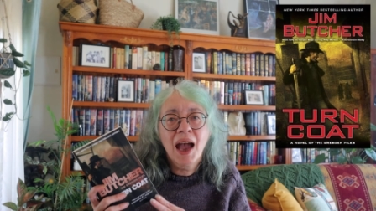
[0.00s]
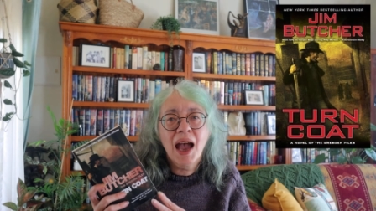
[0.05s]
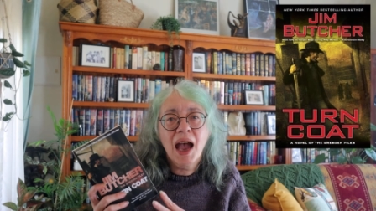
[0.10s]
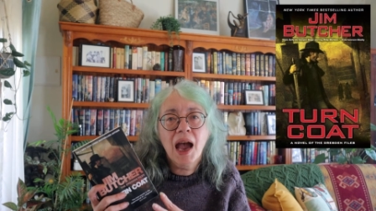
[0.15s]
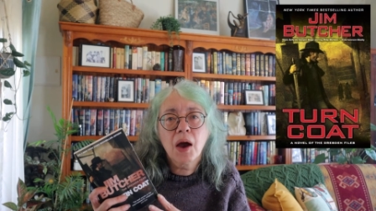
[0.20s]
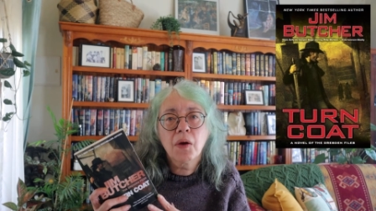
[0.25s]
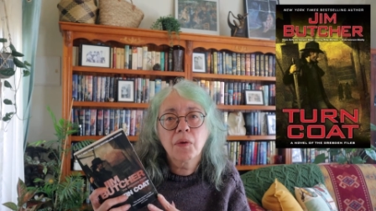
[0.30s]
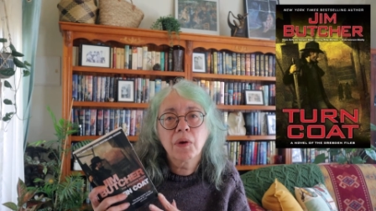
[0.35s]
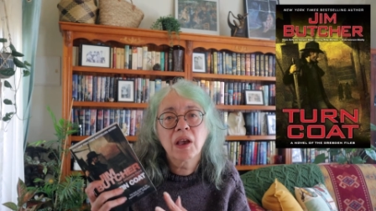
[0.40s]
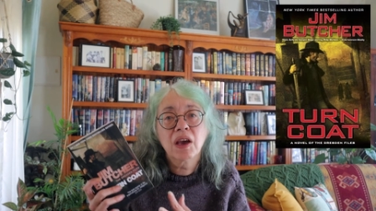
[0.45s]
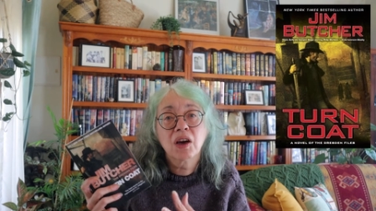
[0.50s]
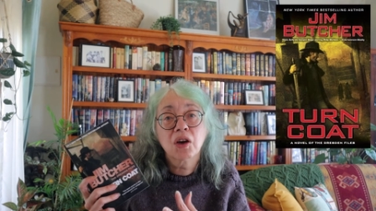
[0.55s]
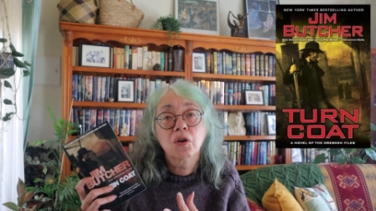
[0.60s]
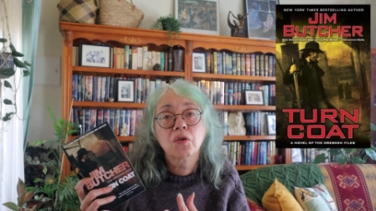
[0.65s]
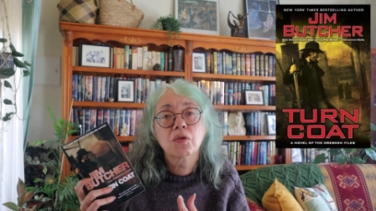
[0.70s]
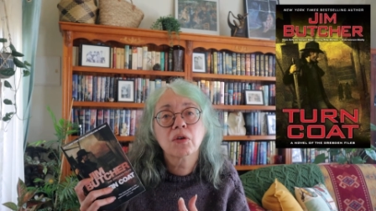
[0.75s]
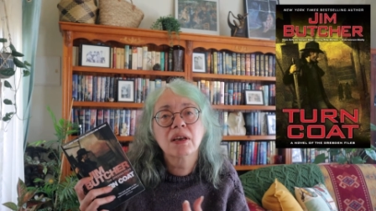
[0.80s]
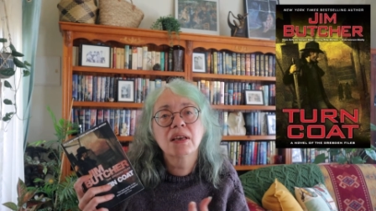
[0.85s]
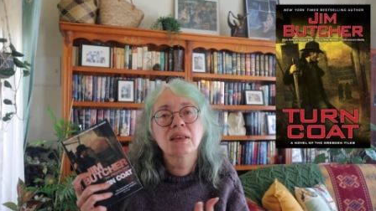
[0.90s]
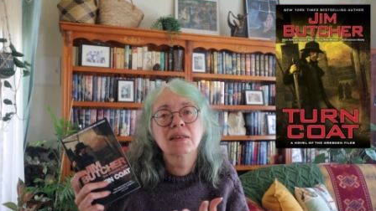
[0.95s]
Harry
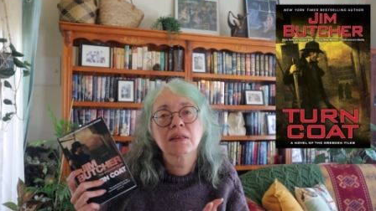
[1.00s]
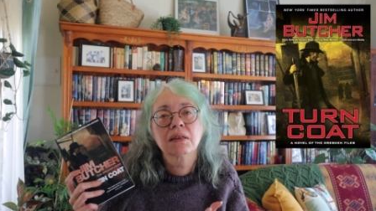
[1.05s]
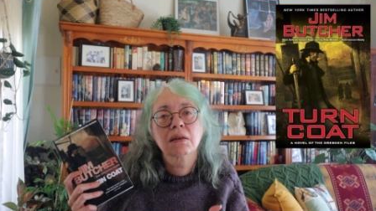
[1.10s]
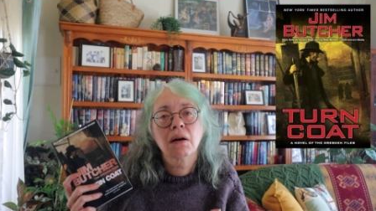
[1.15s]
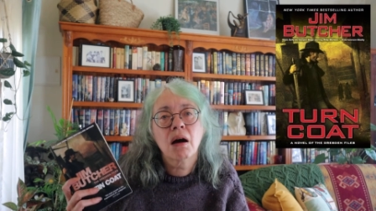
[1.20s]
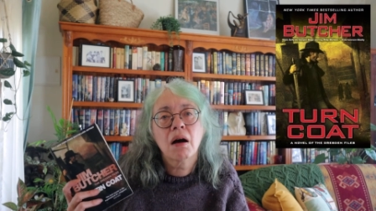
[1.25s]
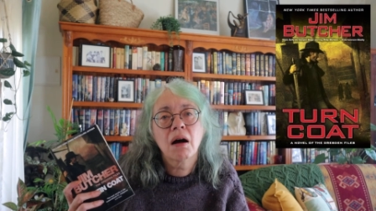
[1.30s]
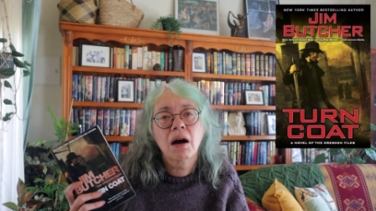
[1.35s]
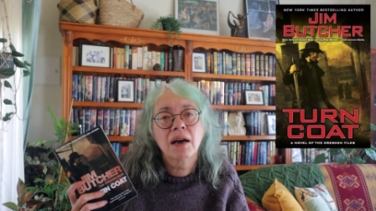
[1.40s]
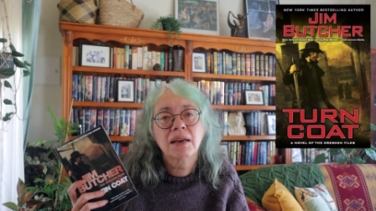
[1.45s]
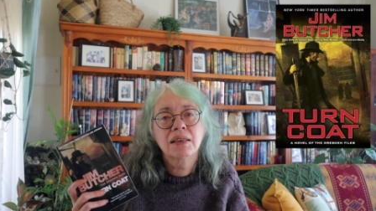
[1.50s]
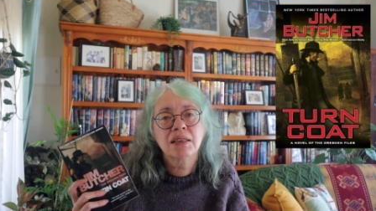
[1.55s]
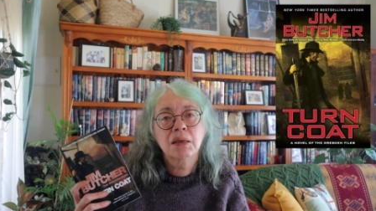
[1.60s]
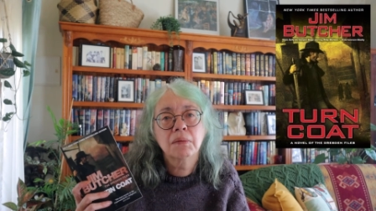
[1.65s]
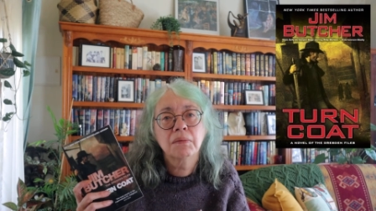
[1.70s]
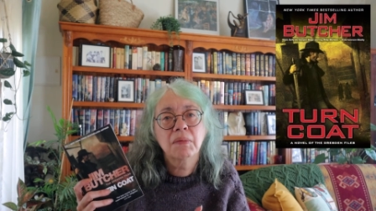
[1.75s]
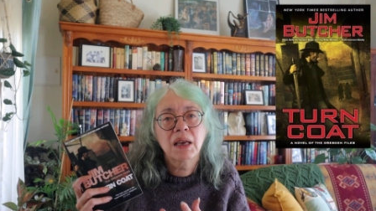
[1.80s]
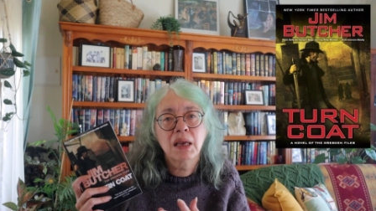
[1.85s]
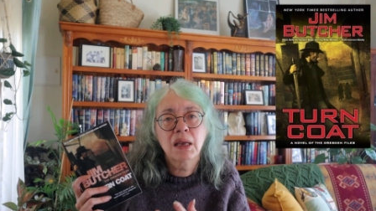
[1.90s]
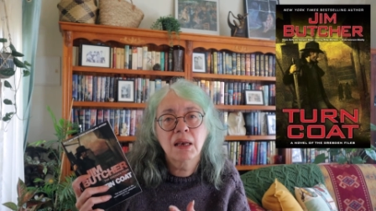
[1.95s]
agrees to hide
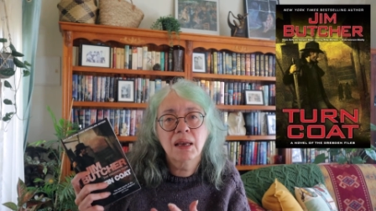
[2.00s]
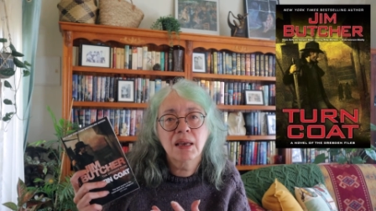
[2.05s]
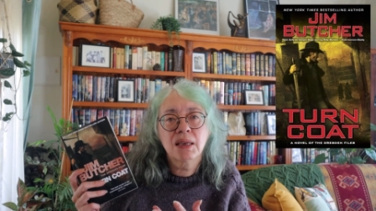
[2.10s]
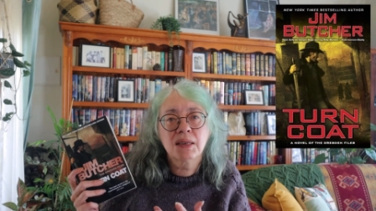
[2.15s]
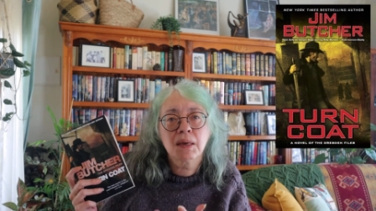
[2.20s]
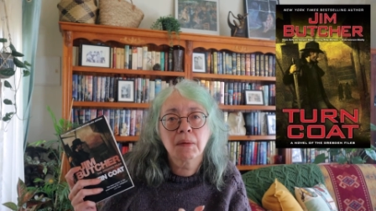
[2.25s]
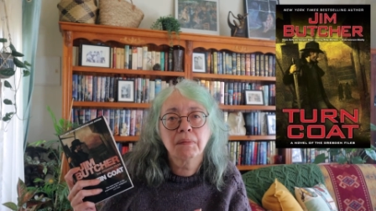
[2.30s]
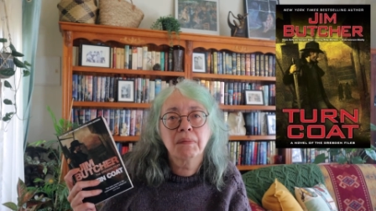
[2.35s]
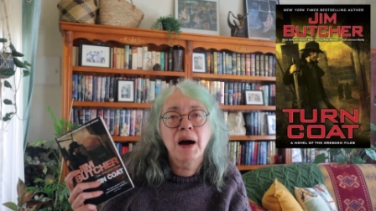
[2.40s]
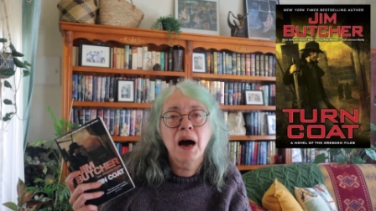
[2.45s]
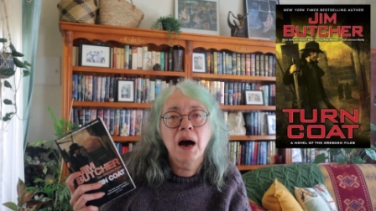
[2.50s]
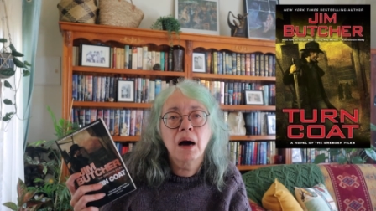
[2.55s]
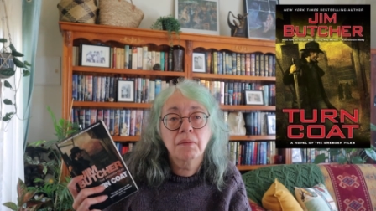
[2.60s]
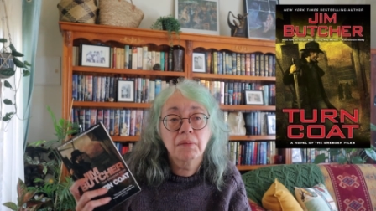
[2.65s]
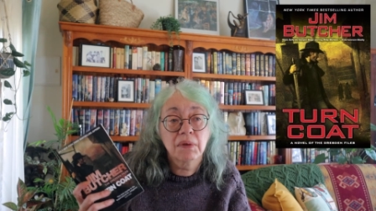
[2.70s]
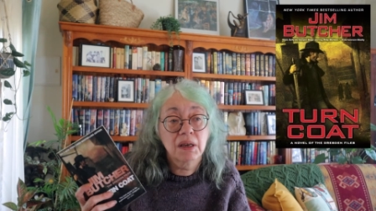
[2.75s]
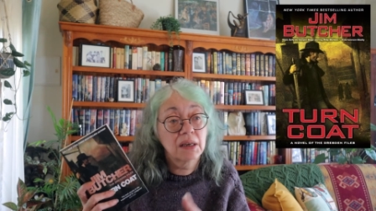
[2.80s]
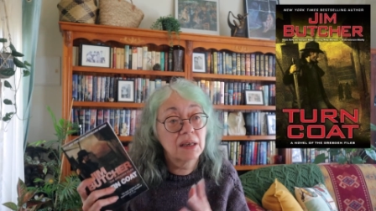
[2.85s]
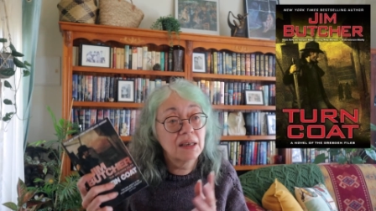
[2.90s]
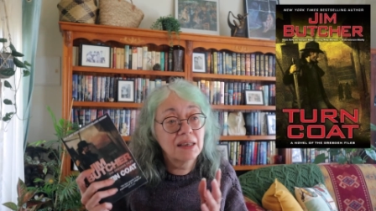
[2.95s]
him in his
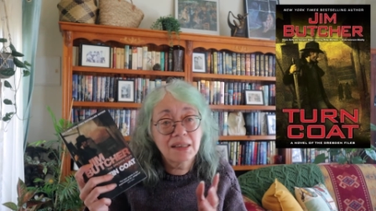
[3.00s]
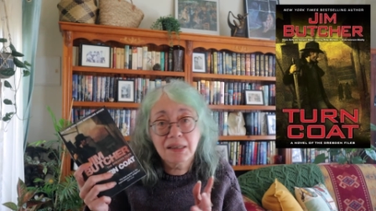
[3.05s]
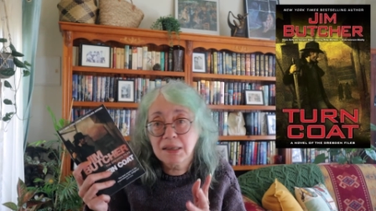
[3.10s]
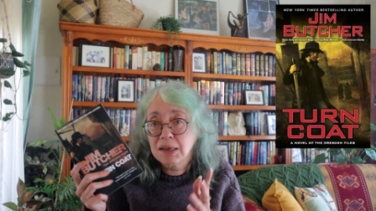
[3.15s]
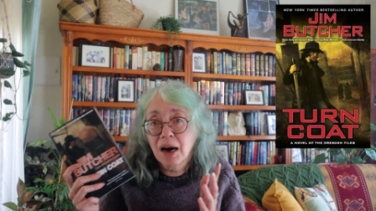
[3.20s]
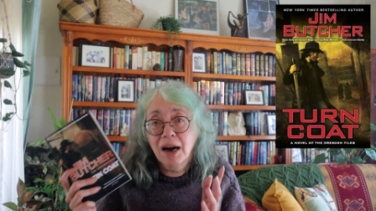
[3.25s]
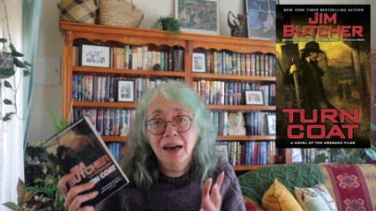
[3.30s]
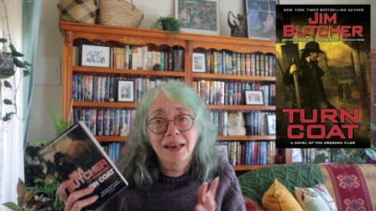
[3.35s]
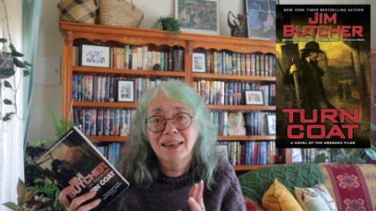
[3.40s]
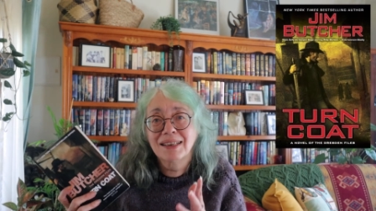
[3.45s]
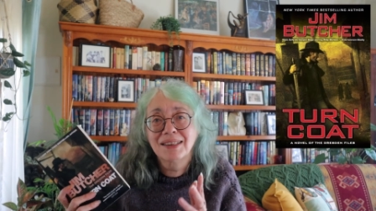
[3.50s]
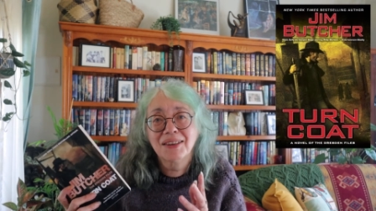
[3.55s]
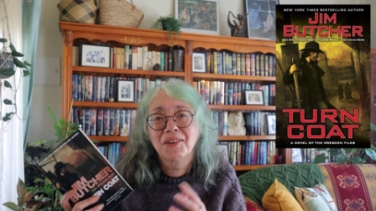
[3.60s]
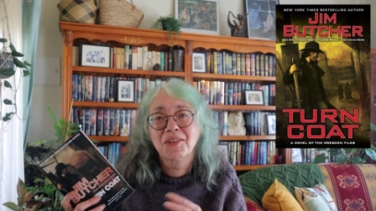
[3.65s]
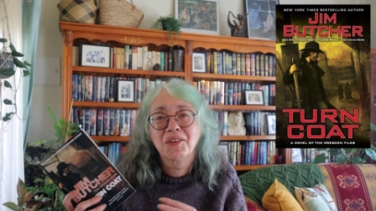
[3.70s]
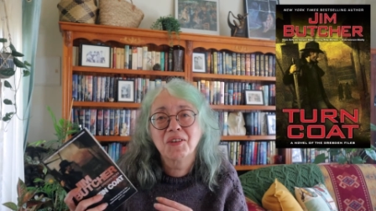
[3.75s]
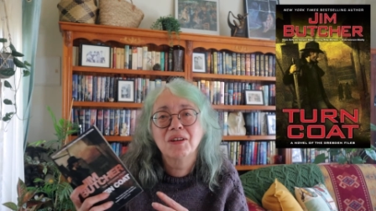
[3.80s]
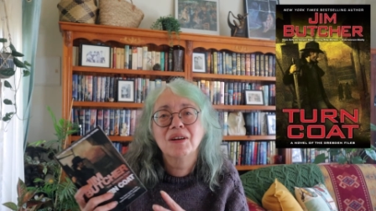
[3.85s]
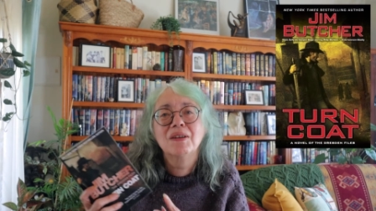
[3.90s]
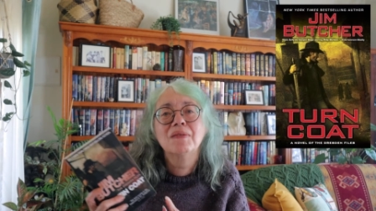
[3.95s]
apartment, his tiny
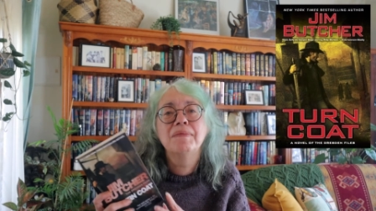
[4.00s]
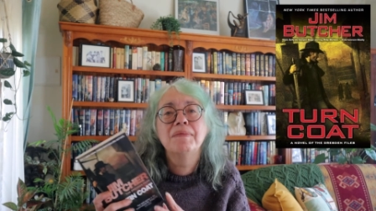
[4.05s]
little